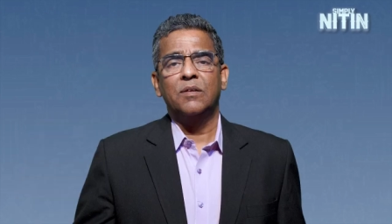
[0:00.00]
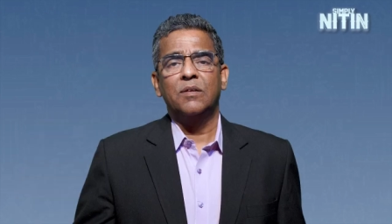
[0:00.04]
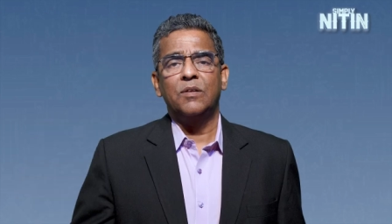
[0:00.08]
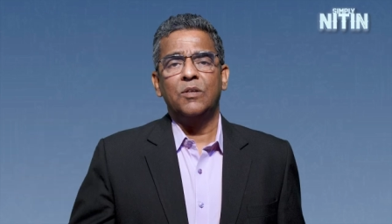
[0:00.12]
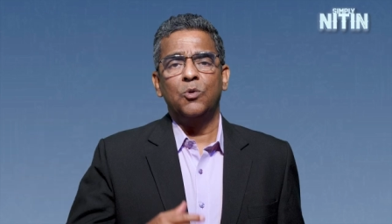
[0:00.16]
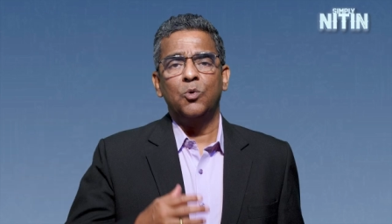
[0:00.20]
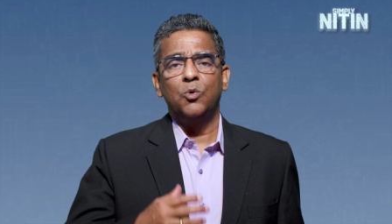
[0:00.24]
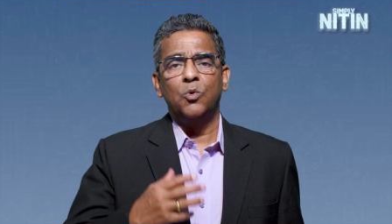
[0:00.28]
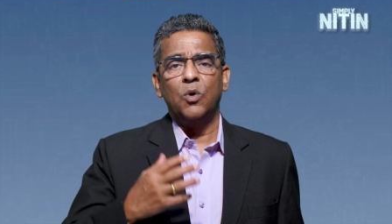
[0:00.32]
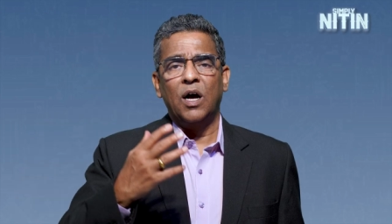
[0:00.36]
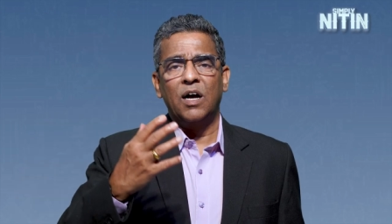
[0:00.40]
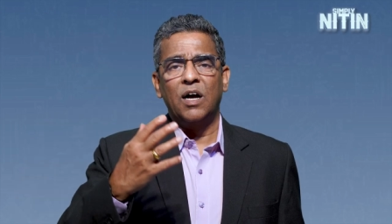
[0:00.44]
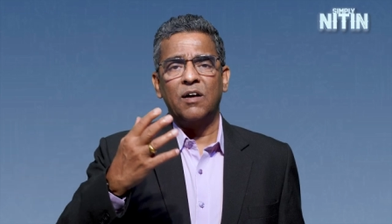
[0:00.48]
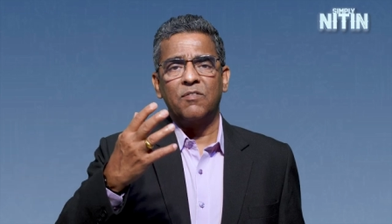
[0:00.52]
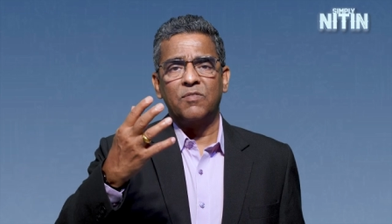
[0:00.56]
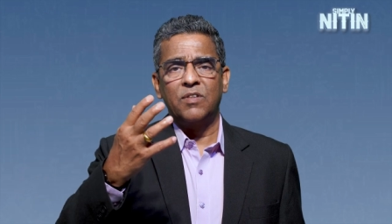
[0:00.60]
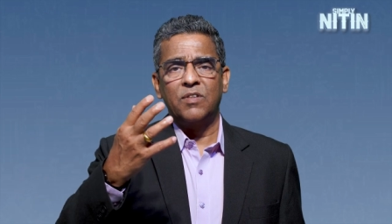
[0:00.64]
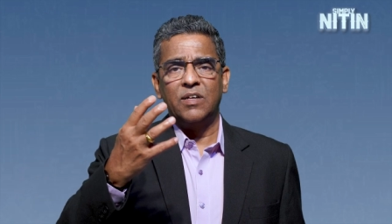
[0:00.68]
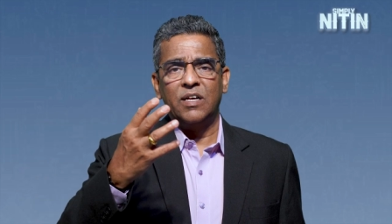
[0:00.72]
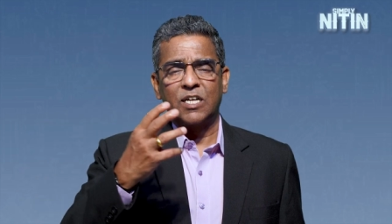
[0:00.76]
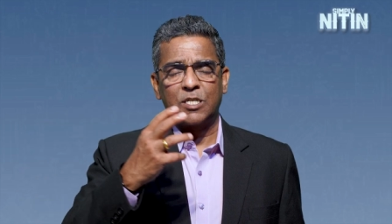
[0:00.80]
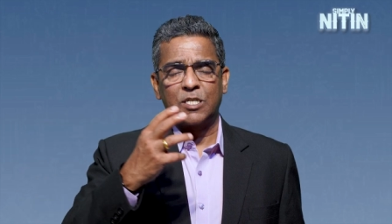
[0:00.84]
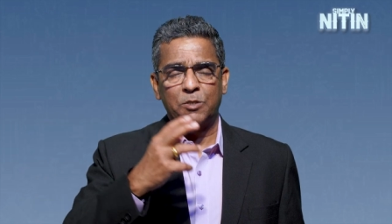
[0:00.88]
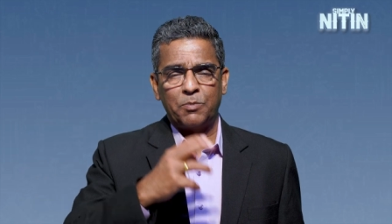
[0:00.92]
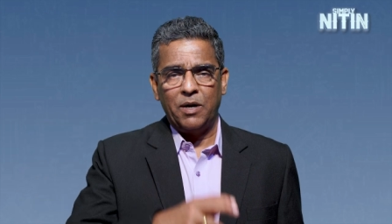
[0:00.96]
You have
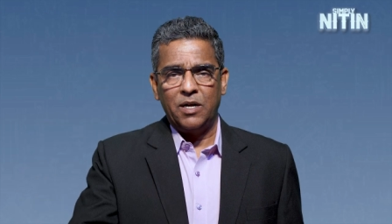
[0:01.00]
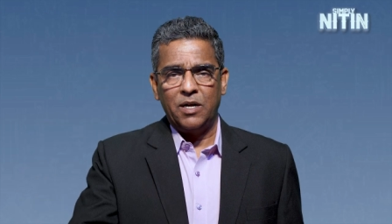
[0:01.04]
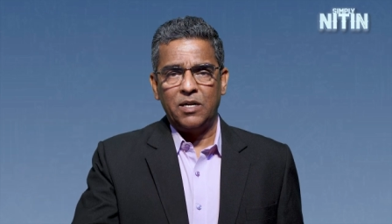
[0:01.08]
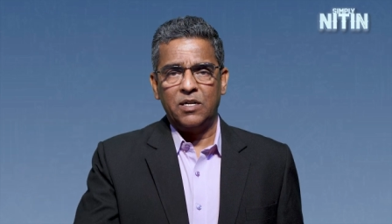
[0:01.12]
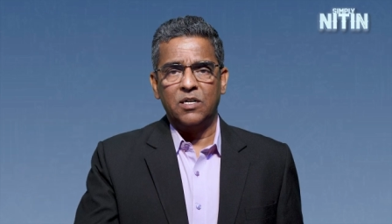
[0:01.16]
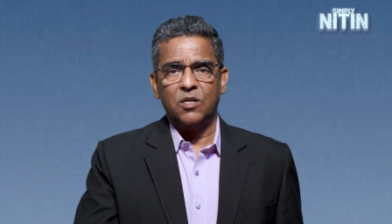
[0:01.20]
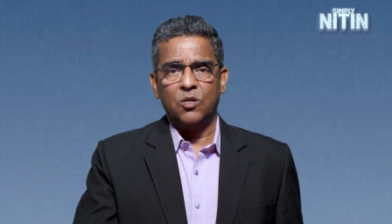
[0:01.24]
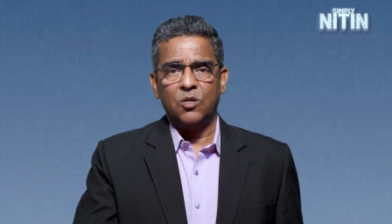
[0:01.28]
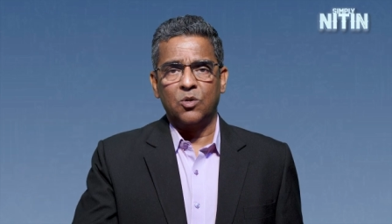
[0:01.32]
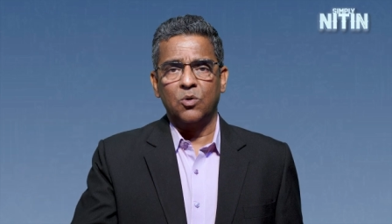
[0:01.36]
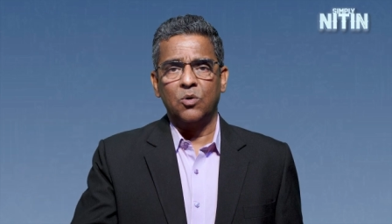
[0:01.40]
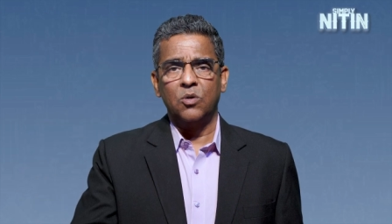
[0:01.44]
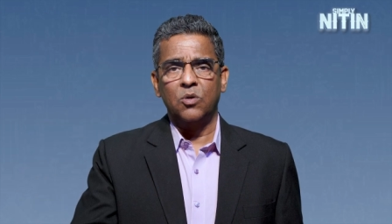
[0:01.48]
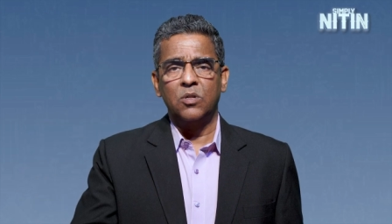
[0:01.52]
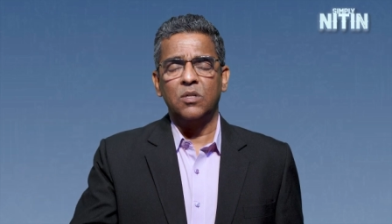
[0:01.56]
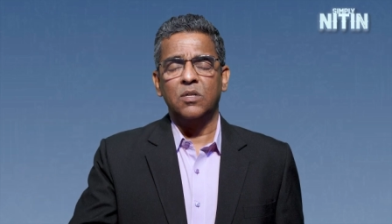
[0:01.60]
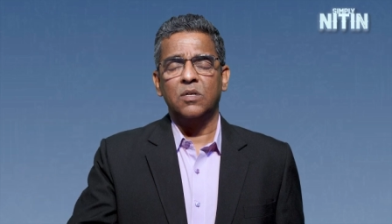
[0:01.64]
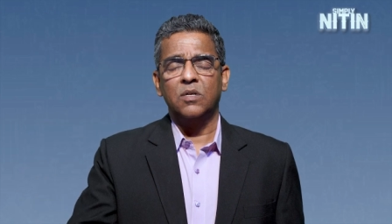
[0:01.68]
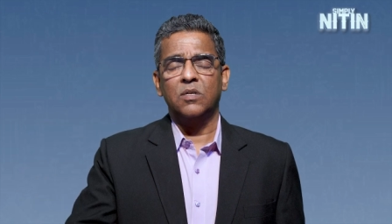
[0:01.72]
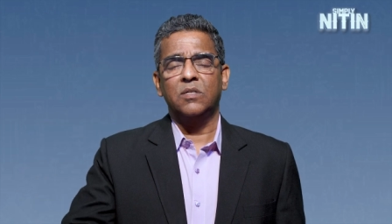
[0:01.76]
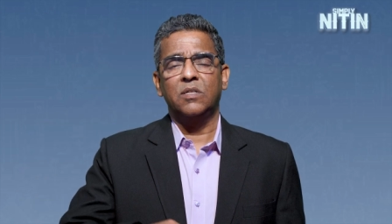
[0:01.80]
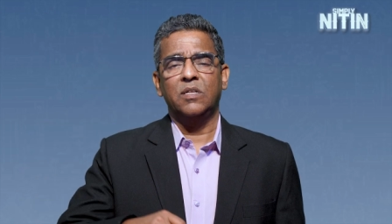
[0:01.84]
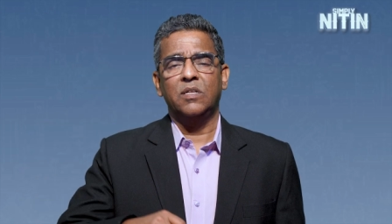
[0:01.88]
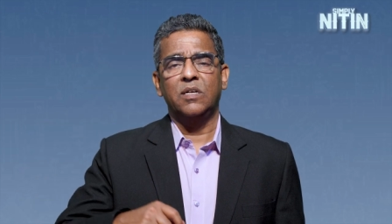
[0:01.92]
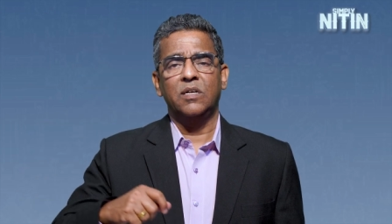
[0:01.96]
the expanded role,
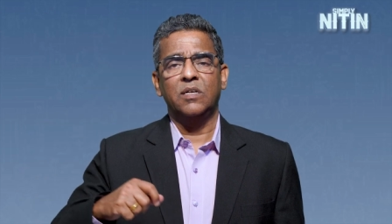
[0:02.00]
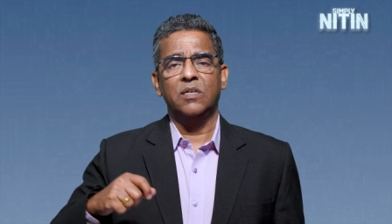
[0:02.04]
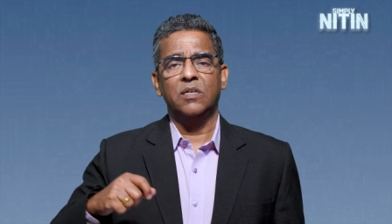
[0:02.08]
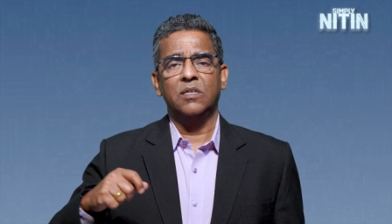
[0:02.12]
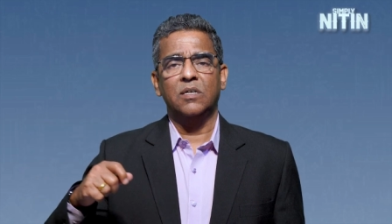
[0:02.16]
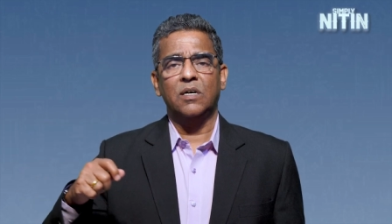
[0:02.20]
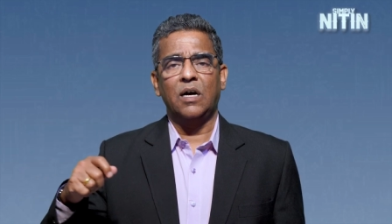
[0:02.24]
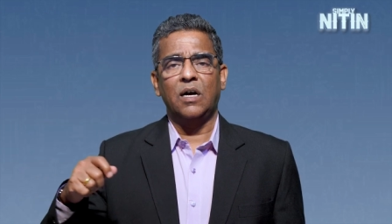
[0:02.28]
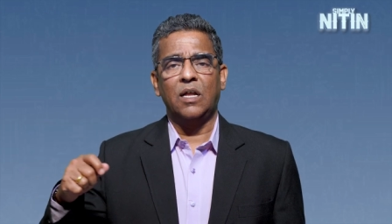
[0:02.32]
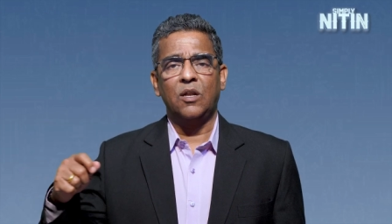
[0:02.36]
the